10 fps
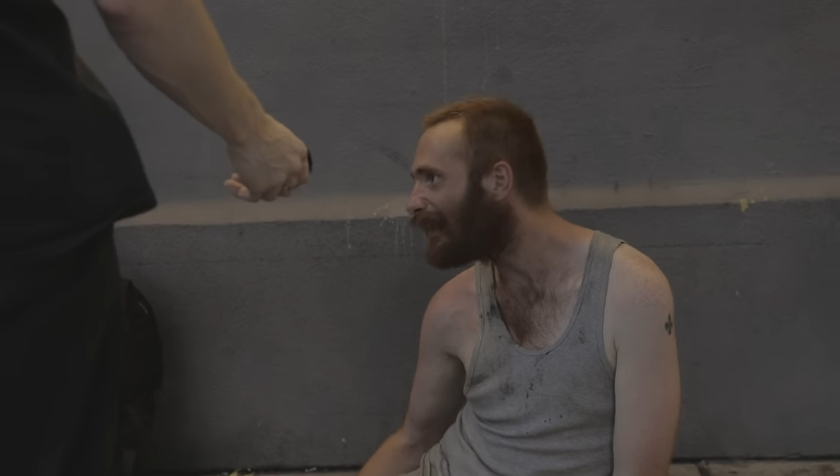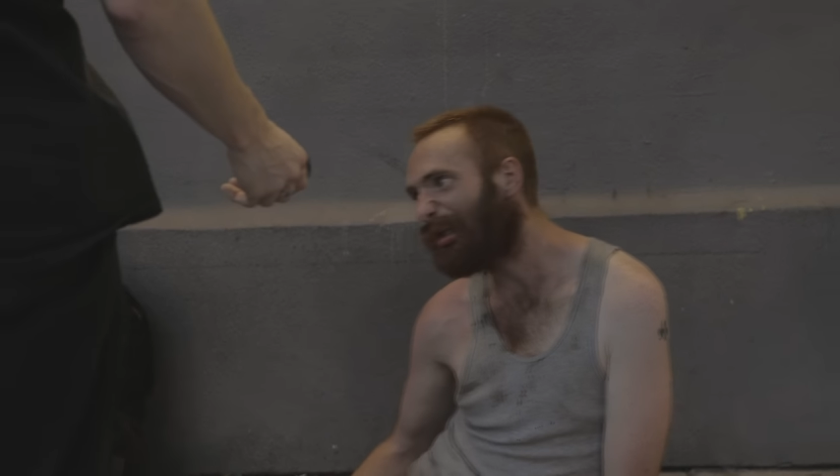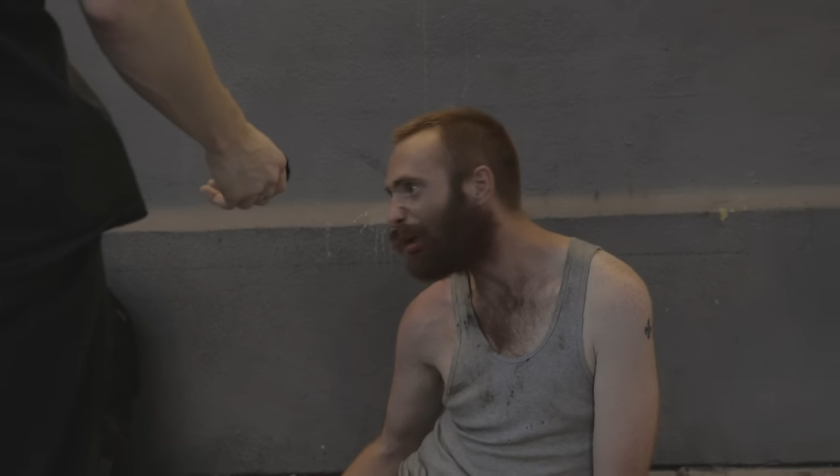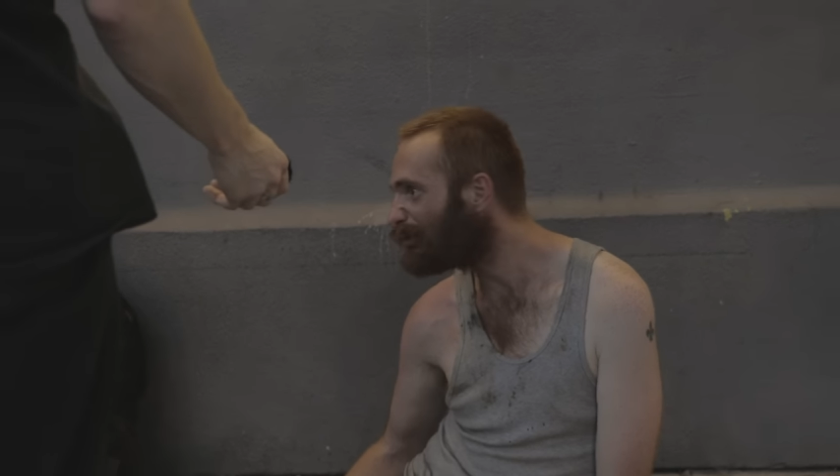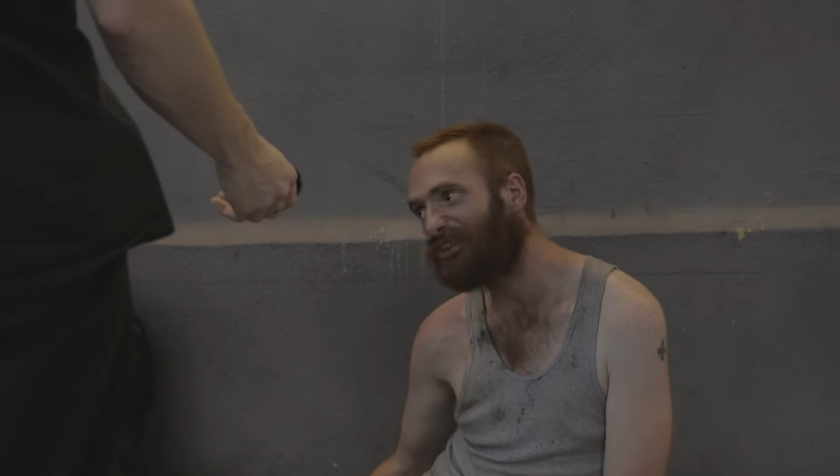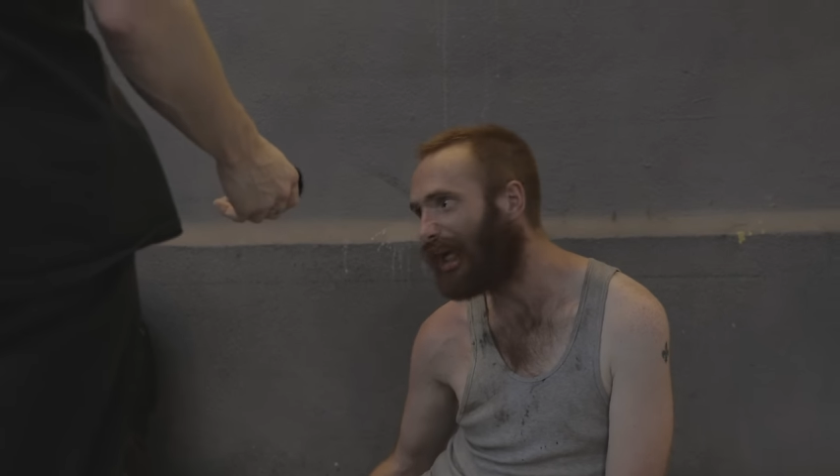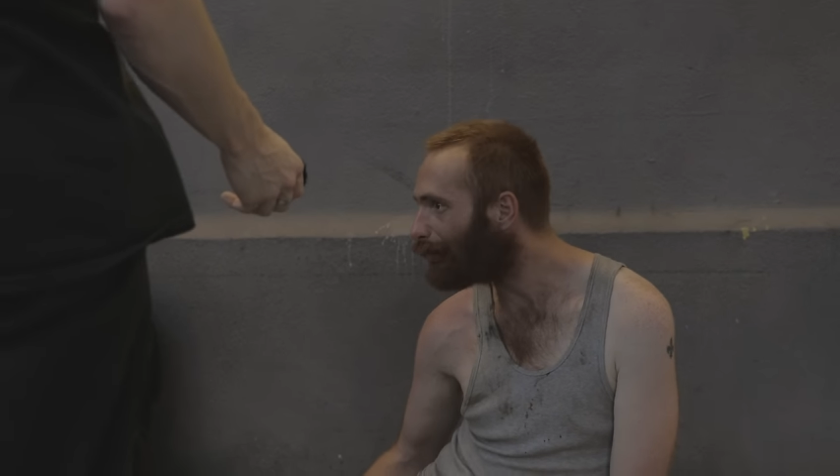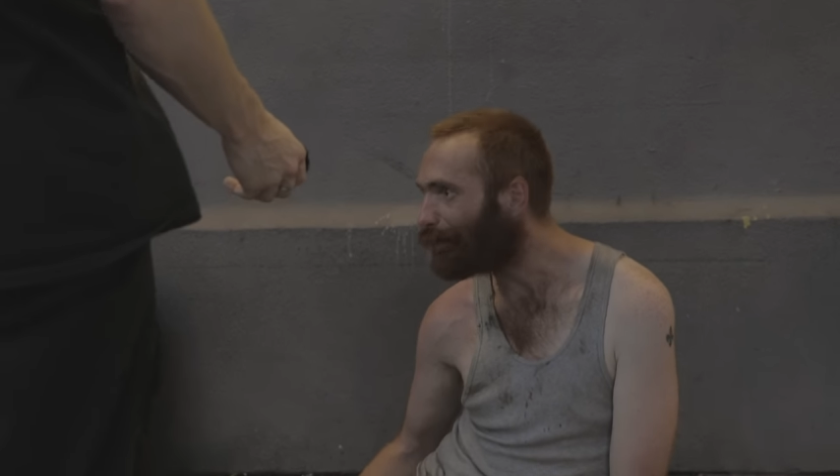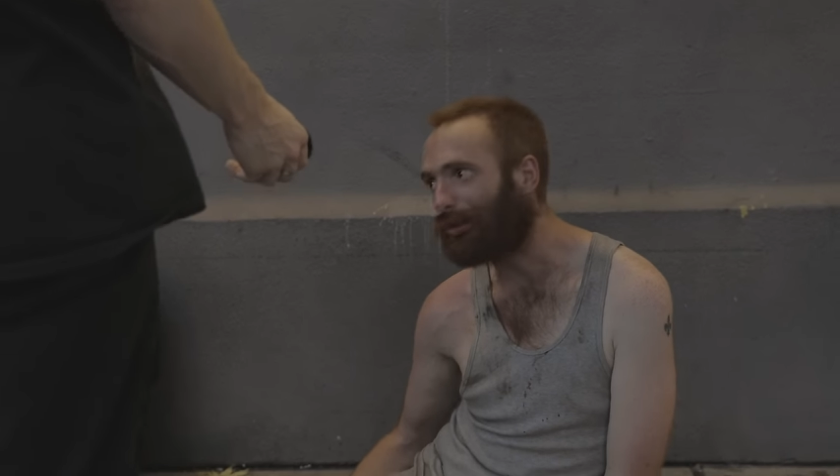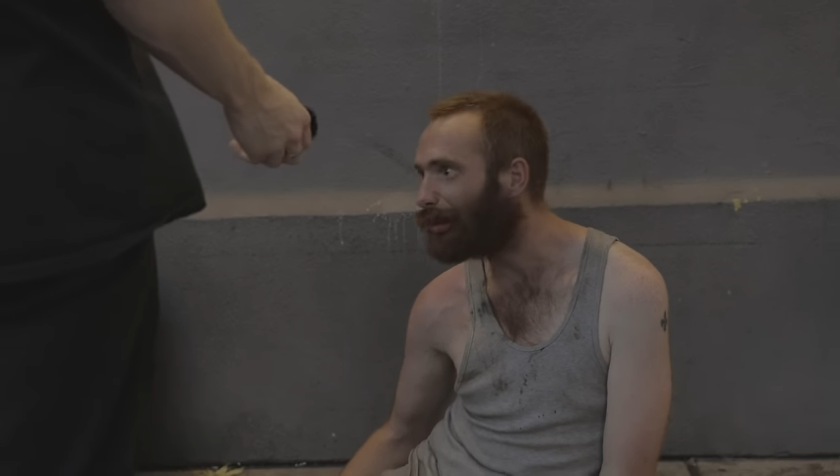that goes
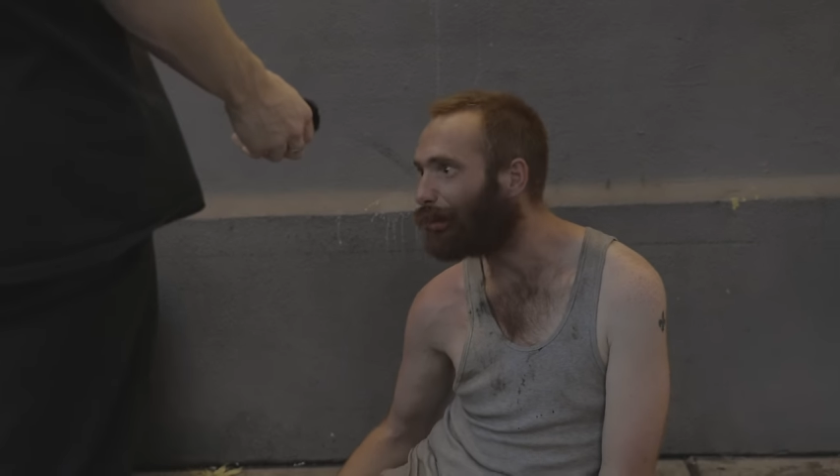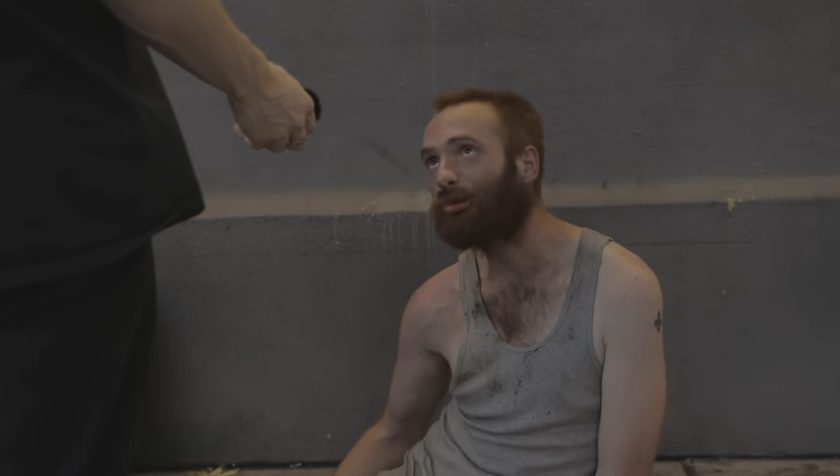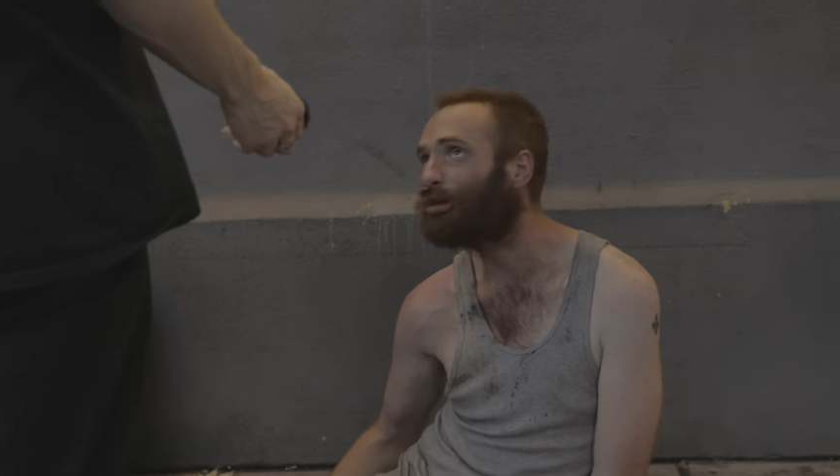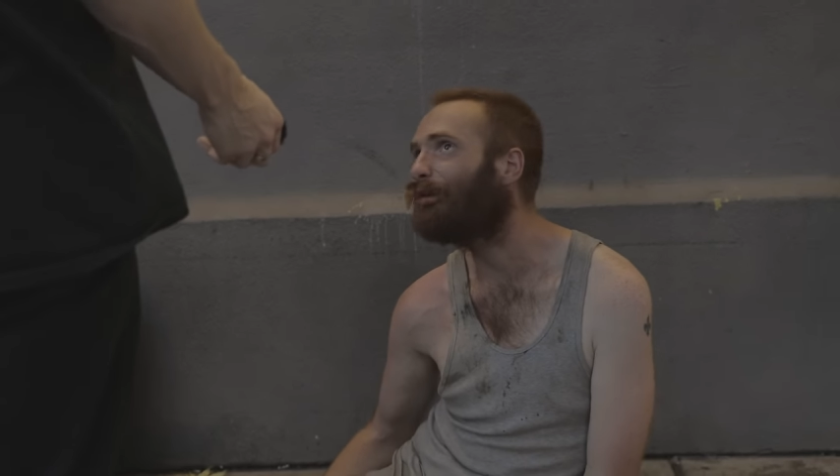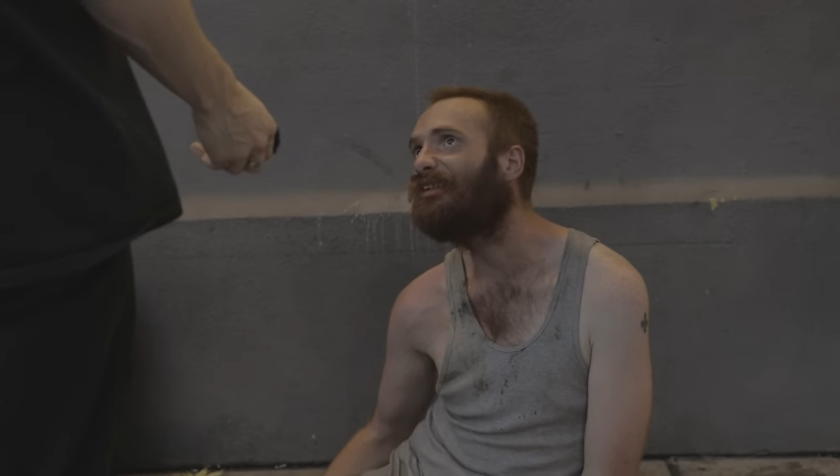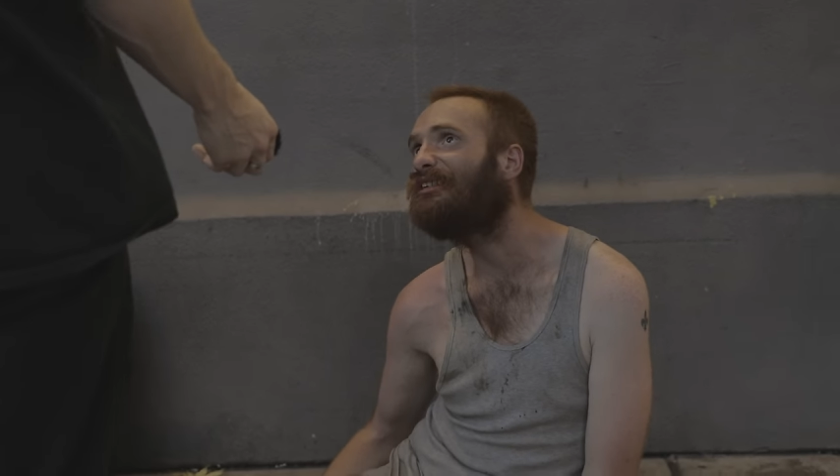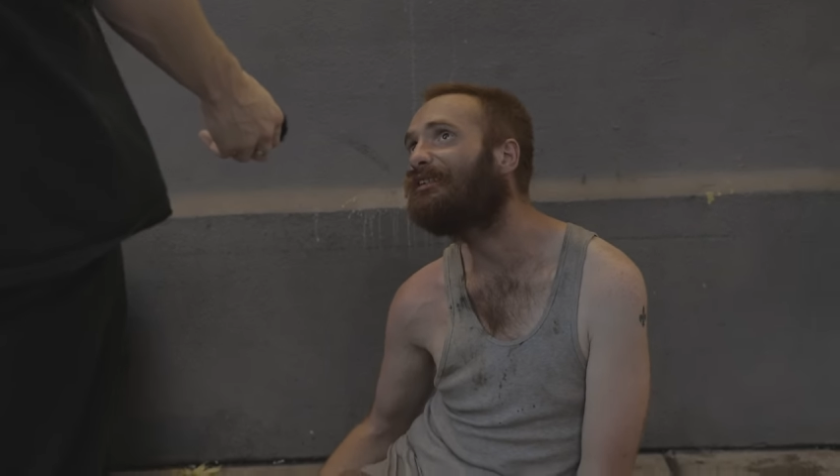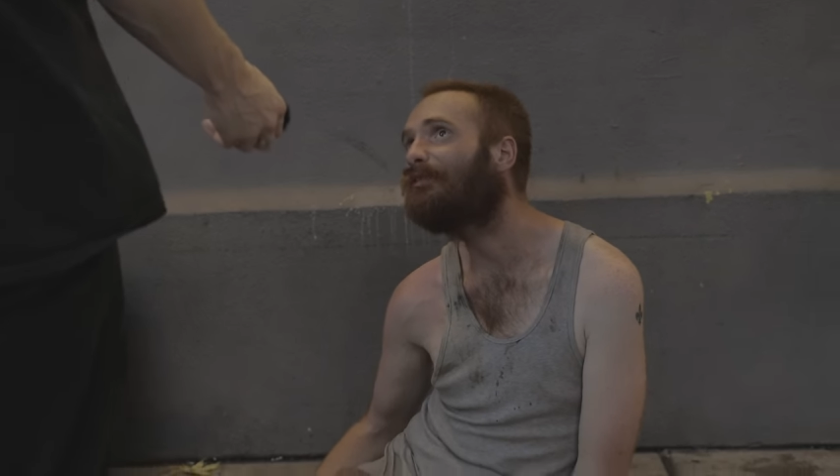down on those streets.